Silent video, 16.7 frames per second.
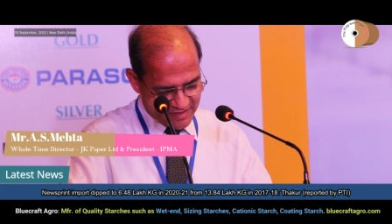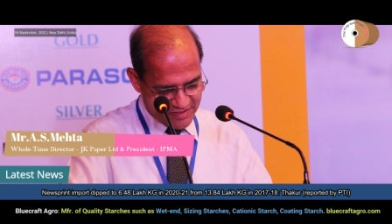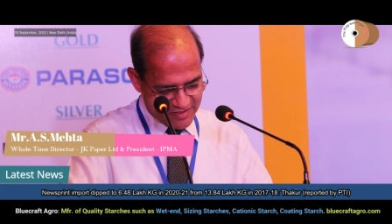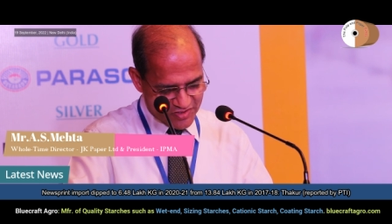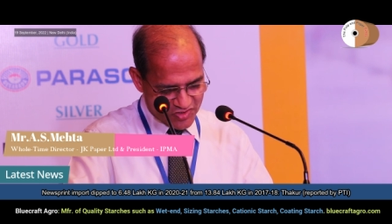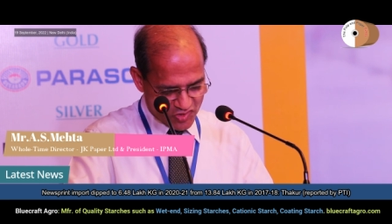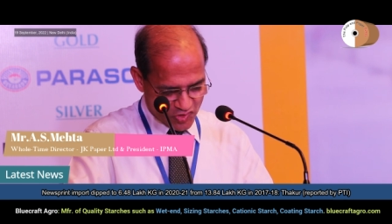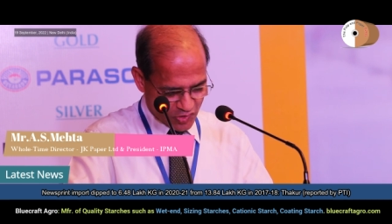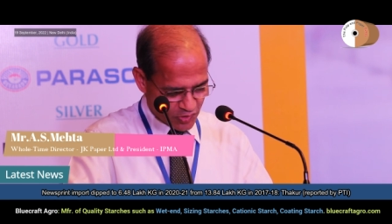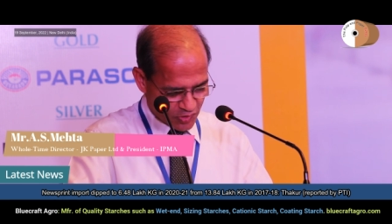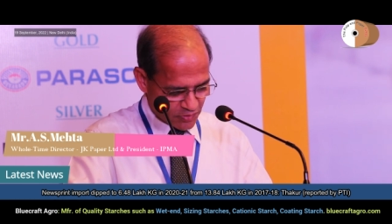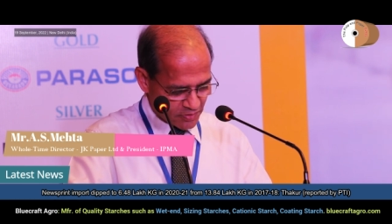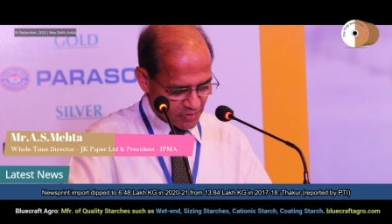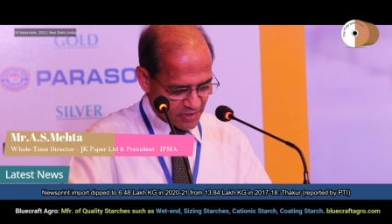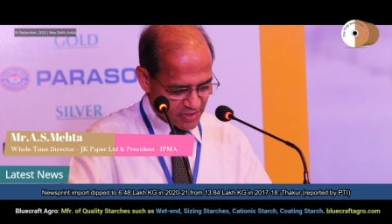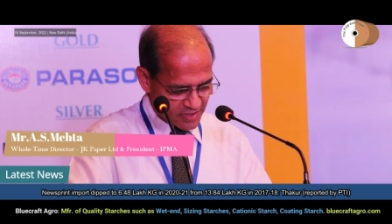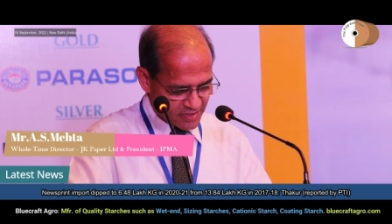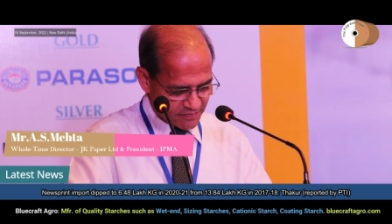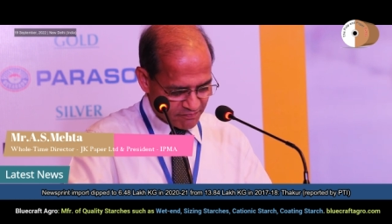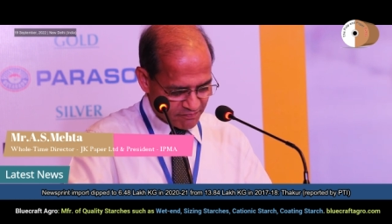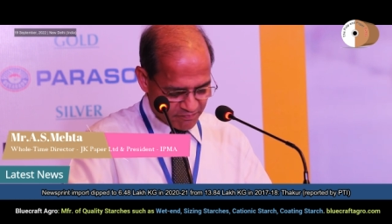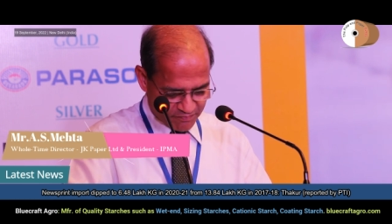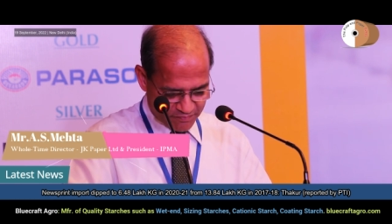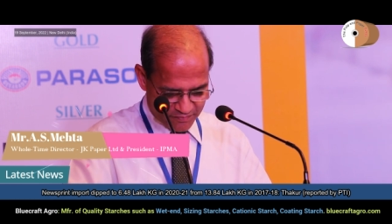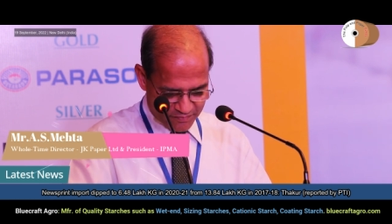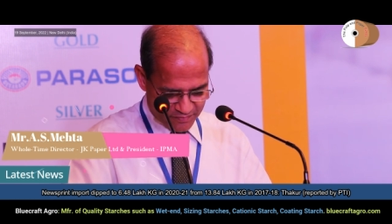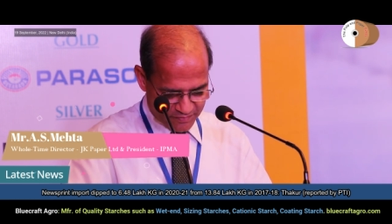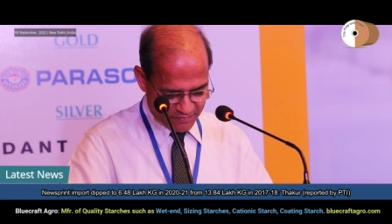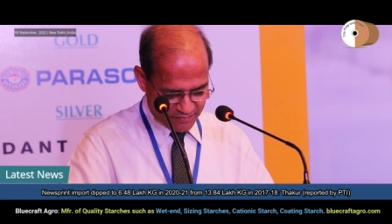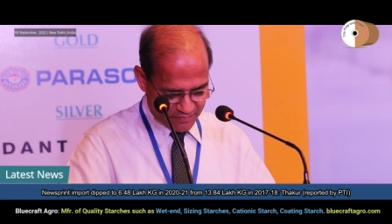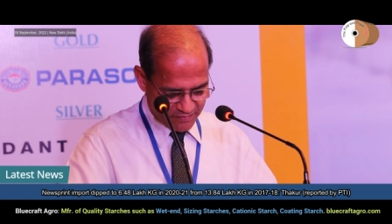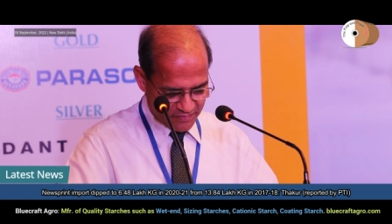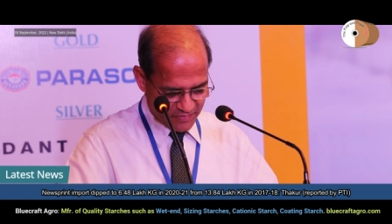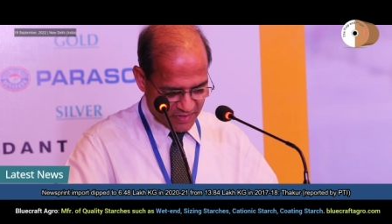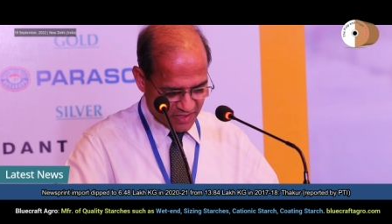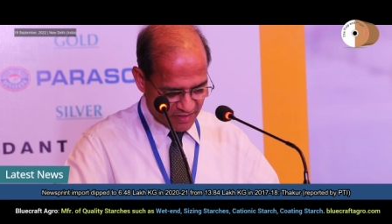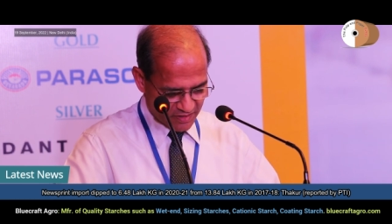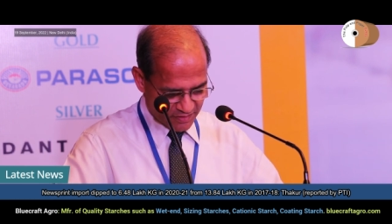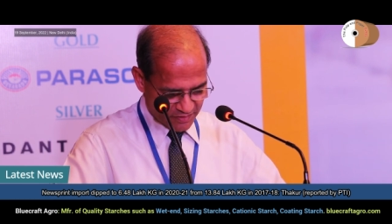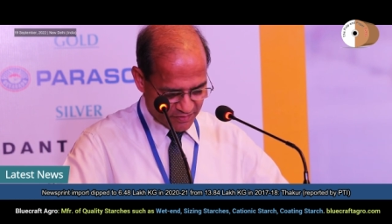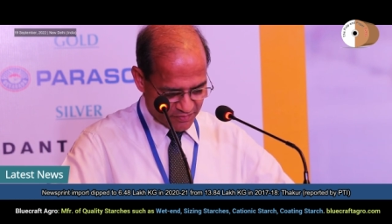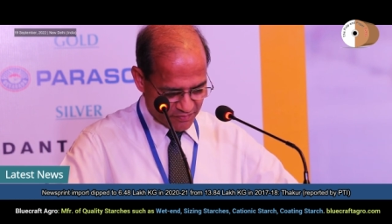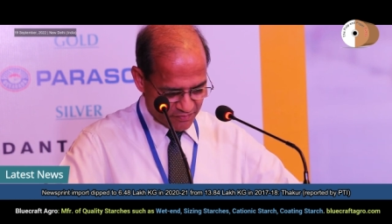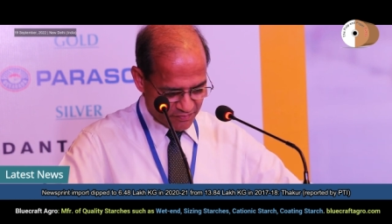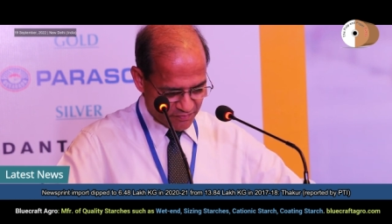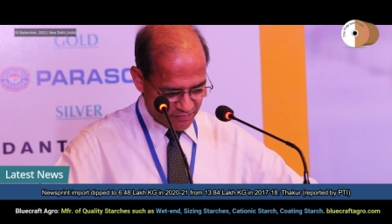so uh, the